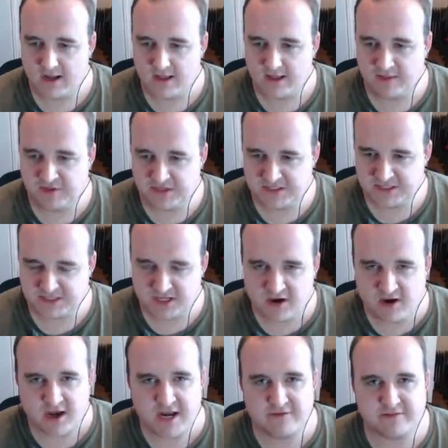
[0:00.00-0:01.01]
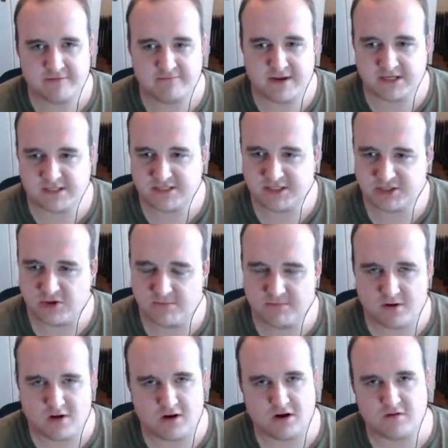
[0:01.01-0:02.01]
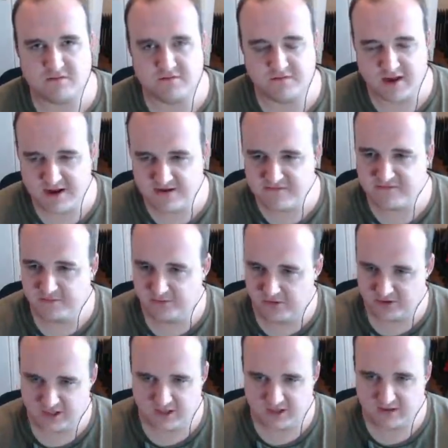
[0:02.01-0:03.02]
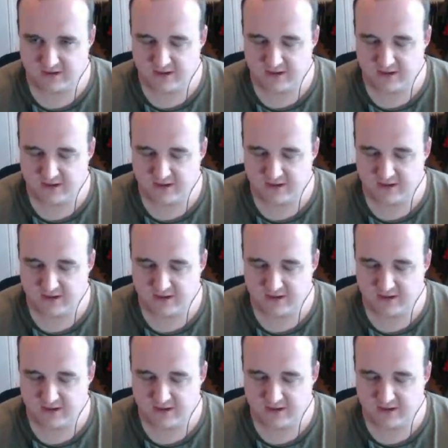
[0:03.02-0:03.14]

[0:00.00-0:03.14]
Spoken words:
this is kind of a message on behalf of everybody.